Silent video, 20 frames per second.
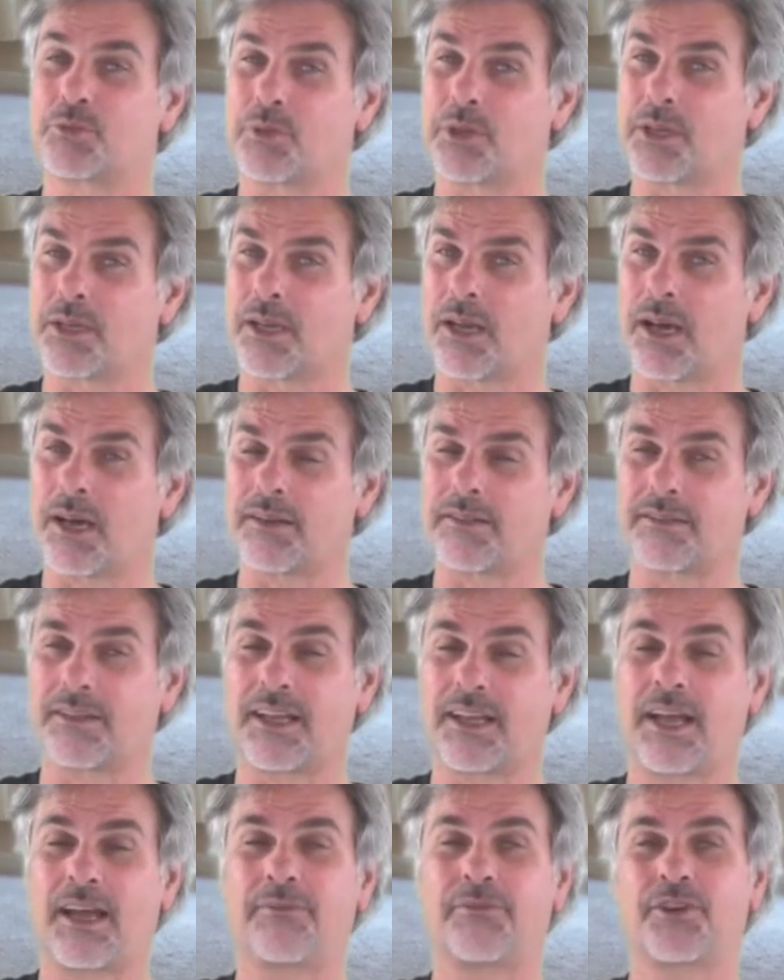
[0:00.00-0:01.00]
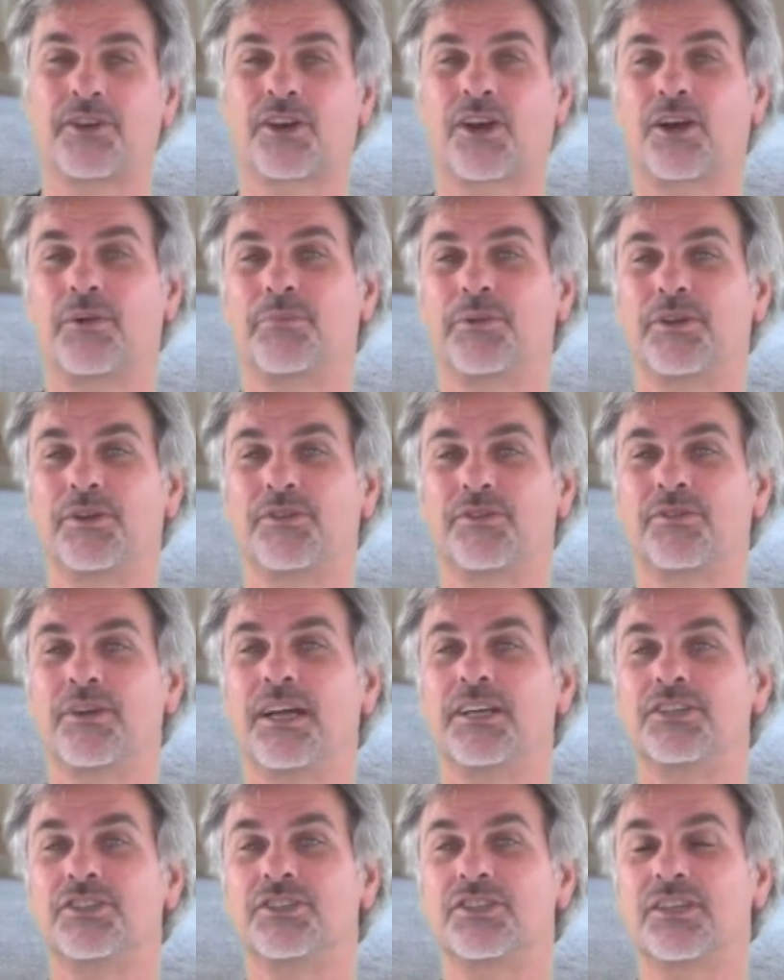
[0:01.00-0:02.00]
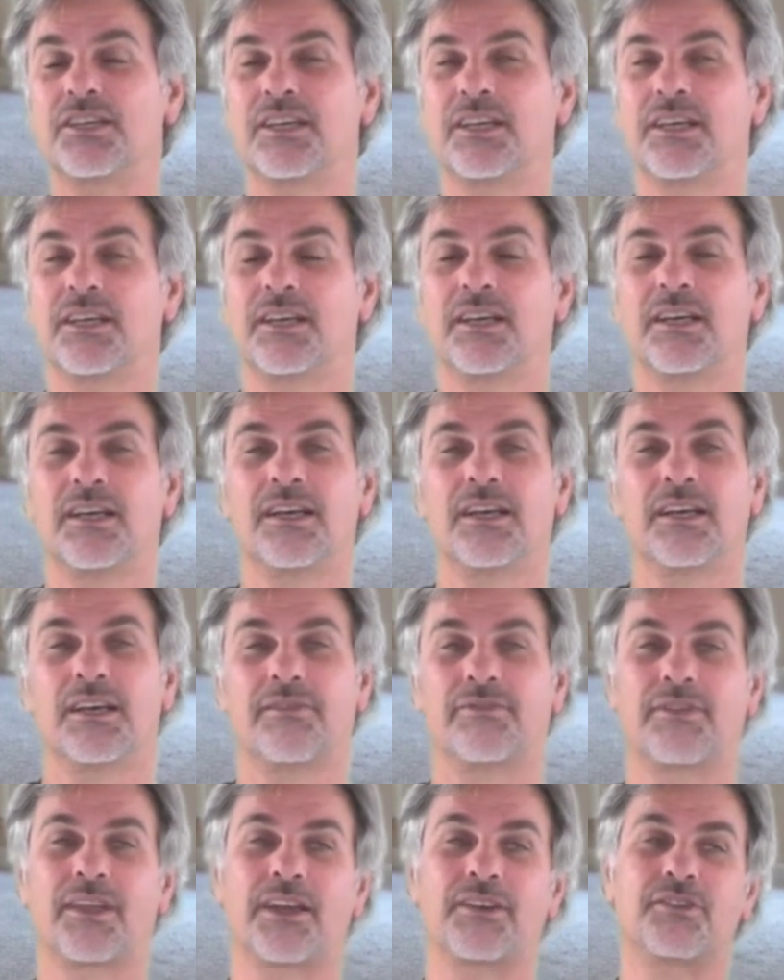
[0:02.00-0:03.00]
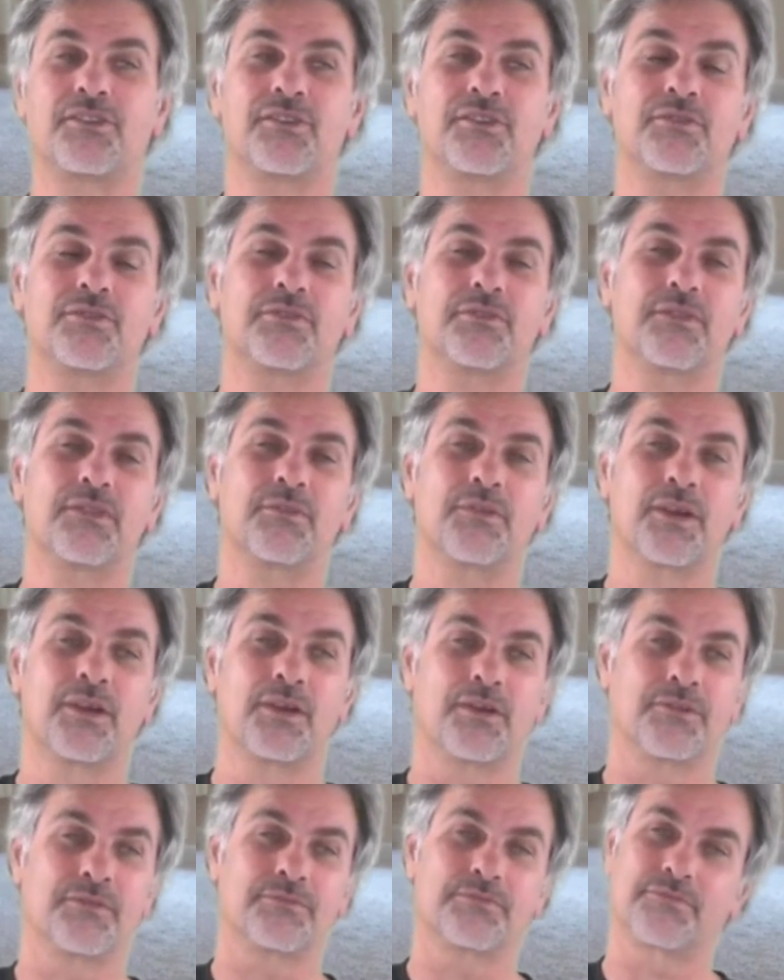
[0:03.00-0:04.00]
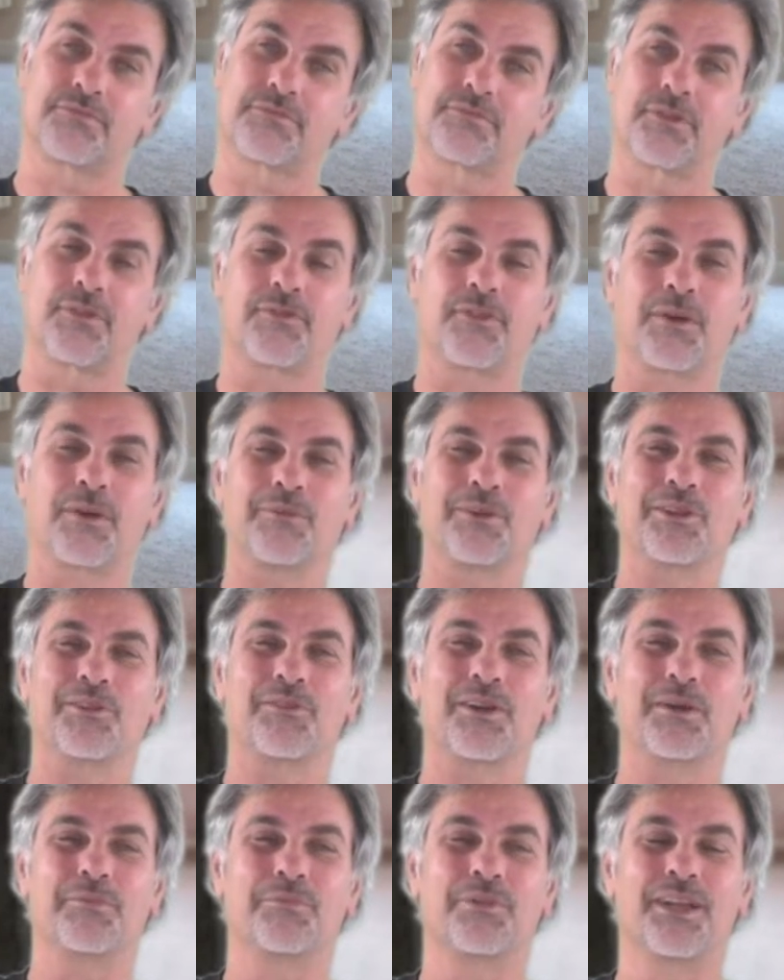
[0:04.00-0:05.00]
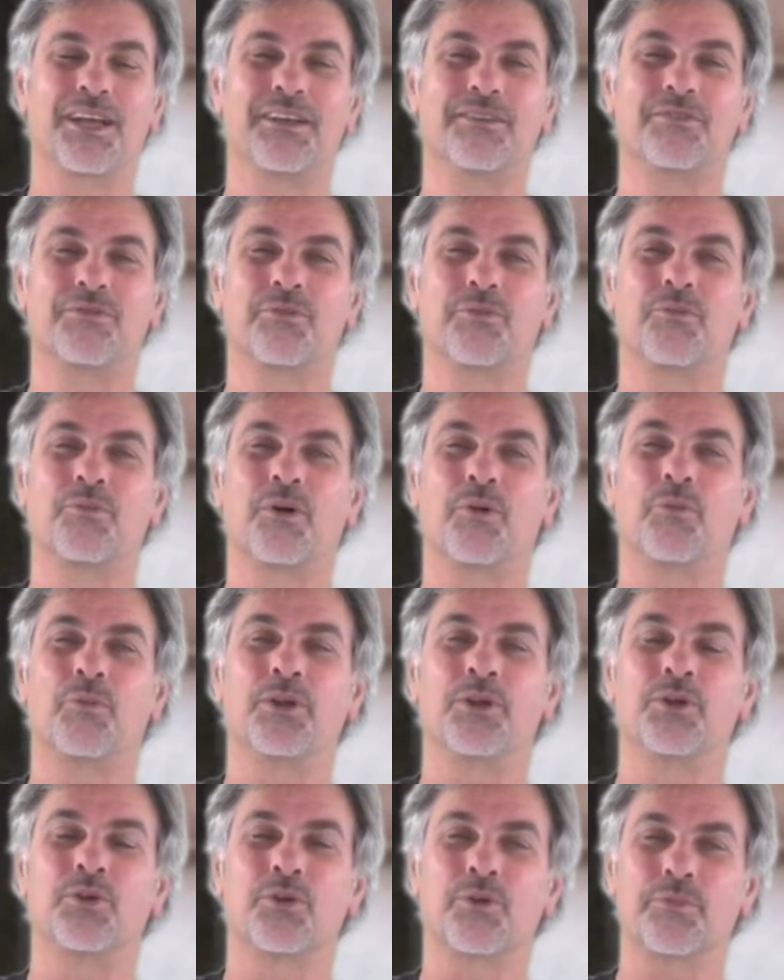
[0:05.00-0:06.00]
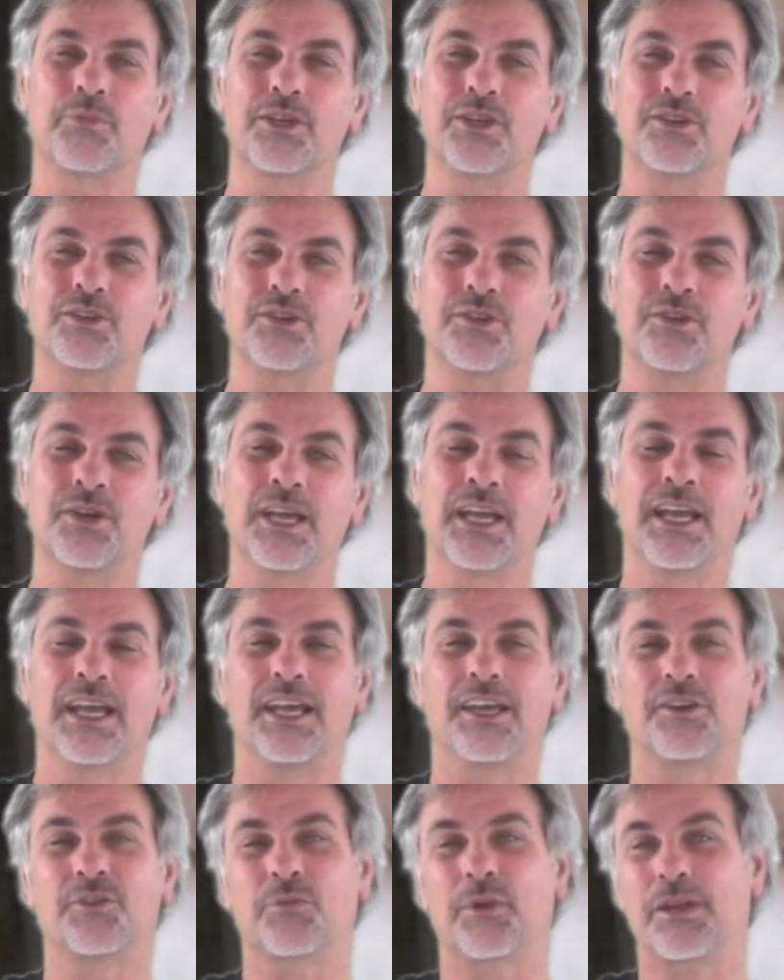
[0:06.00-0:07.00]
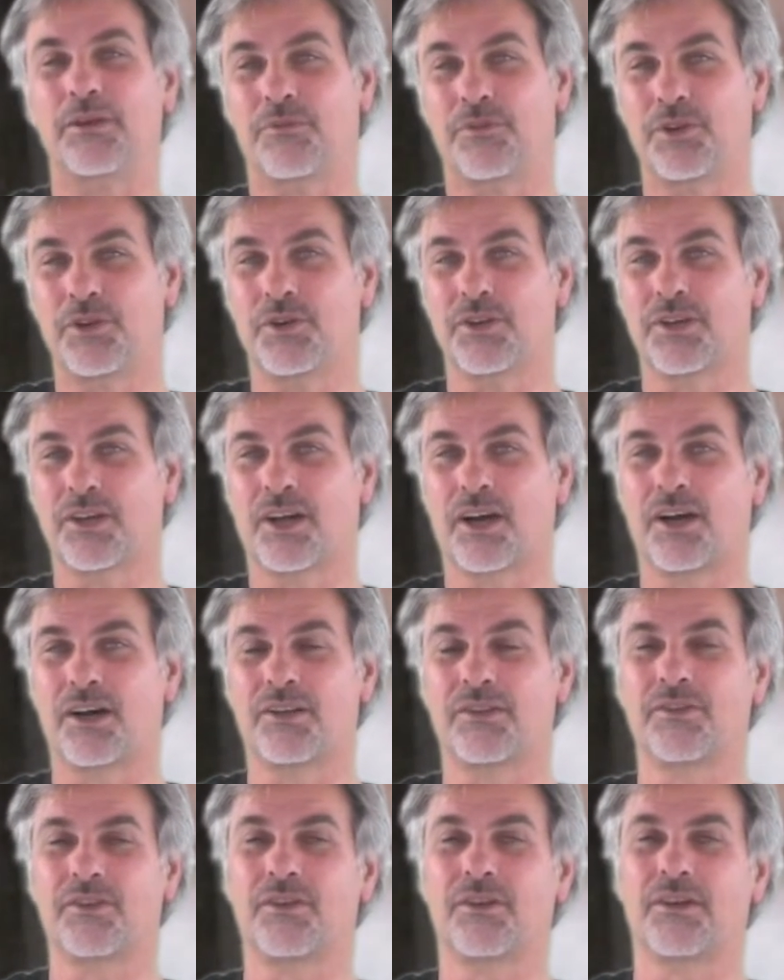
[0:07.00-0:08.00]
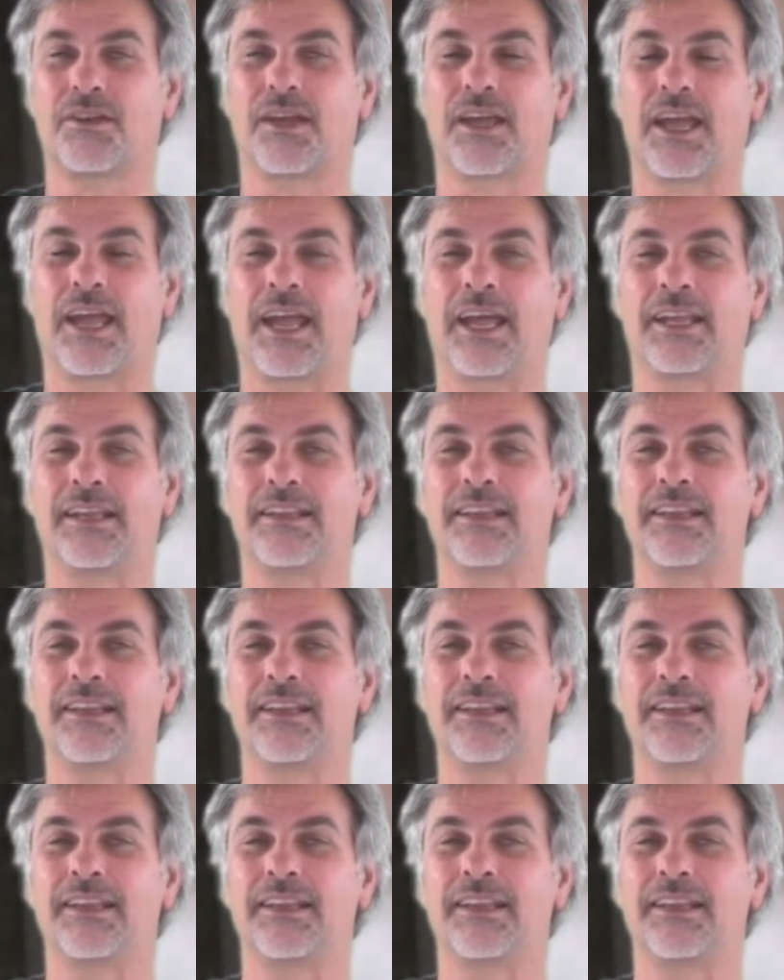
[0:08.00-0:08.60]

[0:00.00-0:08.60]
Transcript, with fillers: will it cost to have your carpet stretched? If that's you, you've to the right place. What we normally do is wait for you to call, and